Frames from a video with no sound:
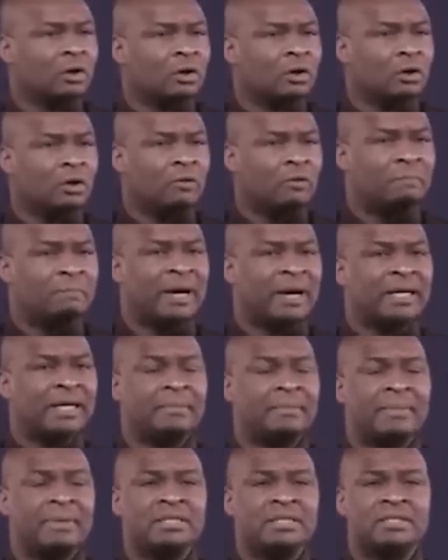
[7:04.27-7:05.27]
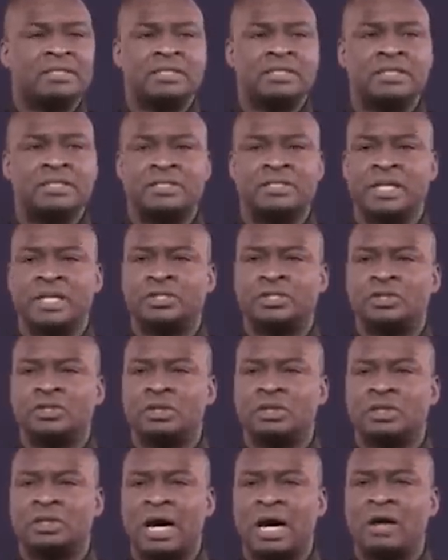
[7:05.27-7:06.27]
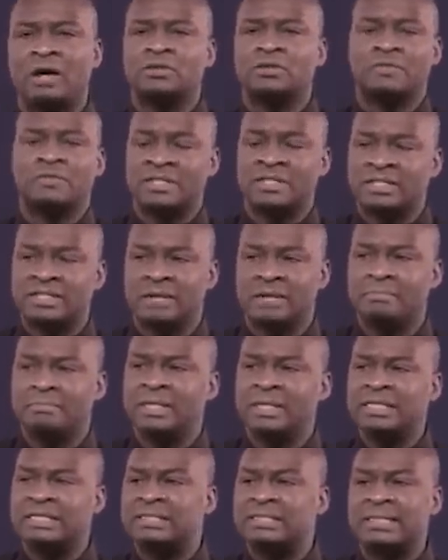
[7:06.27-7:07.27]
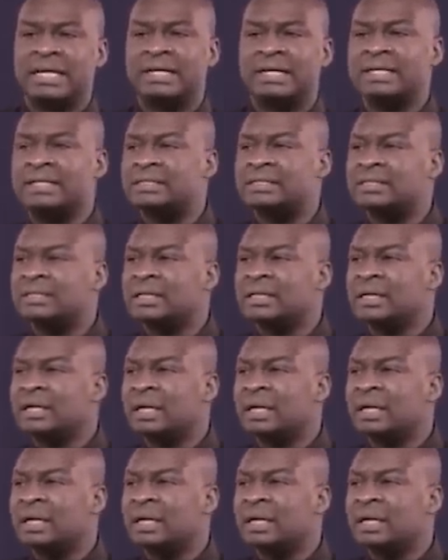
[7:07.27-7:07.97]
of parliament in this nation, House of Assembly, Senate.